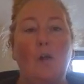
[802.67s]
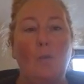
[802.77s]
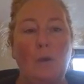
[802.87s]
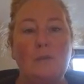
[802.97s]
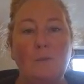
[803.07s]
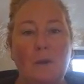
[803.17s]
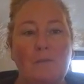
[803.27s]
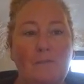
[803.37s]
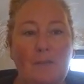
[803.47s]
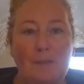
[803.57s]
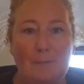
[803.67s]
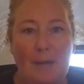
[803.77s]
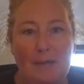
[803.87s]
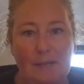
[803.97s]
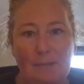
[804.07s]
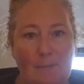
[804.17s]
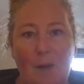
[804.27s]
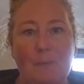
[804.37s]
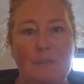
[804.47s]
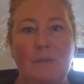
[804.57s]
one-to-one feedback at the
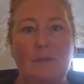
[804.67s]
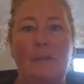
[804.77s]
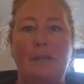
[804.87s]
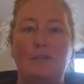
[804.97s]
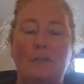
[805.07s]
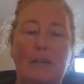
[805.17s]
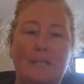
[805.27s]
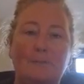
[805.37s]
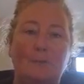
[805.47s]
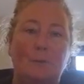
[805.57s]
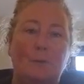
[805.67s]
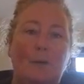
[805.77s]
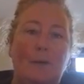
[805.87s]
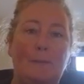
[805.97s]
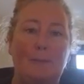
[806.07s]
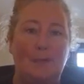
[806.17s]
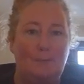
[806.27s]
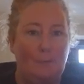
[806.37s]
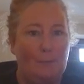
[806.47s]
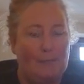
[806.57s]
moment on their trades for the past
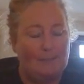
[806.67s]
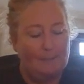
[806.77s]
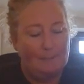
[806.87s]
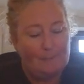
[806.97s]
few weeks.